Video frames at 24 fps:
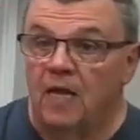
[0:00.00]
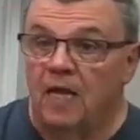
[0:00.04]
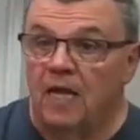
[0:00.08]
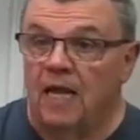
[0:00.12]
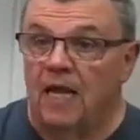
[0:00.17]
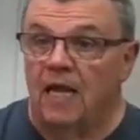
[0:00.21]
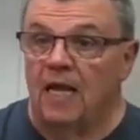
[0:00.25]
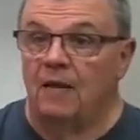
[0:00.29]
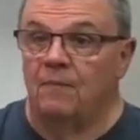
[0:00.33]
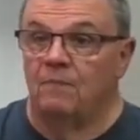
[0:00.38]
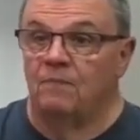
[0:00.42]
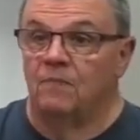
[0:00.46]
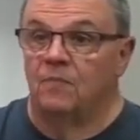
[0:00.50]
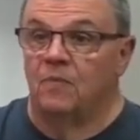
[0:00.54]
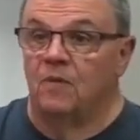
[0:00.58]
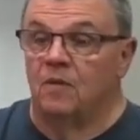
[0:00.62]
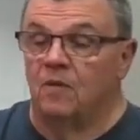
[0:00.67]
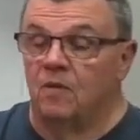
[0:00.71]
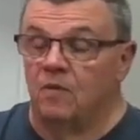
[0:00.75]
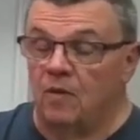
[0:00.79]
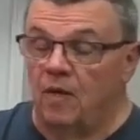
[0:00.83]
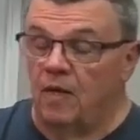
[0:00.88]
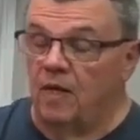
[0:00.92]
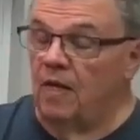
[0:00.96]
in,
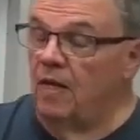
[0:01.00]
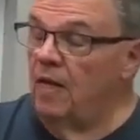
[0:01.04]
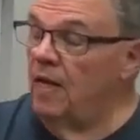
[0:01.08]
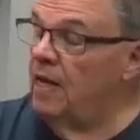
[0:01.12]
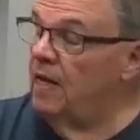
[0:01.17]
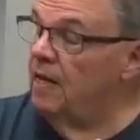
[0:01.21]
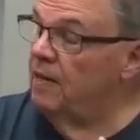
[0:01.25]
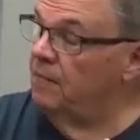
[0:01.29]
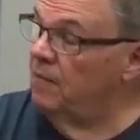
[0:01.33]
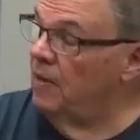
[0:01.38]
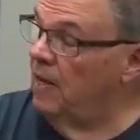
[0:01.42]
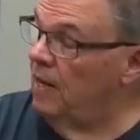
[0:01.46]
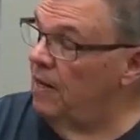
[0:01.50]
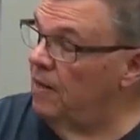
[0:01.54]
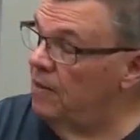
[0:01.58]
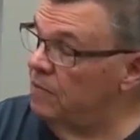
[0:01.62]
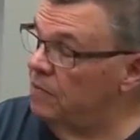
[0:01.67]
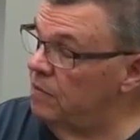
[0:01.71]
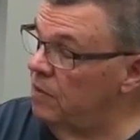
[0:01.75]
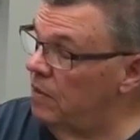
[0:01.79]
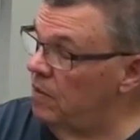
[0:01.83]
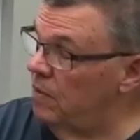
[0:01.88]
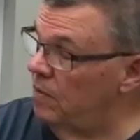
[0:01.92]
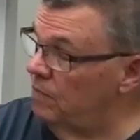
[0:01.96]
in
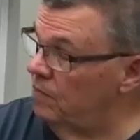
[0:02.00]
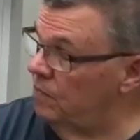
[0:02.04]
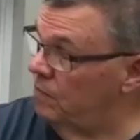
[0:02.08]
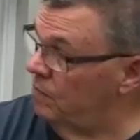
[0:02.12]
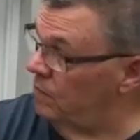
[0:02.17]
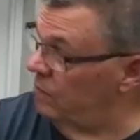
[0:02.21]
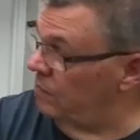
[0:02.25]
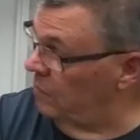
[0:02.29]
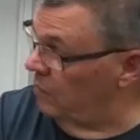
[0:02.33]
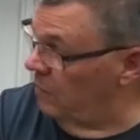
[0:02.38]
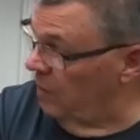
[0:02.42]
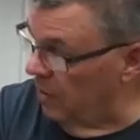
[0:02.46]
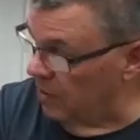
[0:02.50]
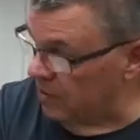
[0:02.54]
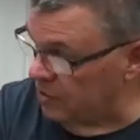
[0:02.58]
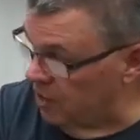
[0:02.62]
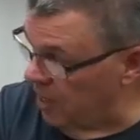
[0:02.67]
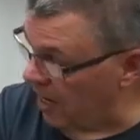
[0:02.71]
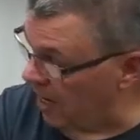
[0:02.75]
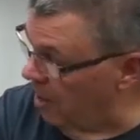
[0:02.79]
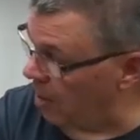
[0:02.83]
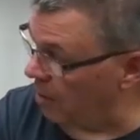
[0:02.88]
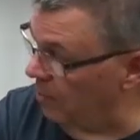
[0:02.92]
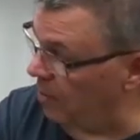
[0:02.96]
a, a
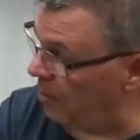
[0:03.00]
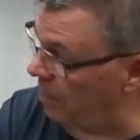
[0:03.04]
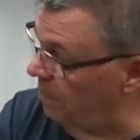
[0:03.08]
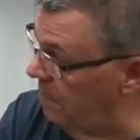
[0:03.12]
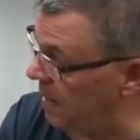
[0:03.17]
terrible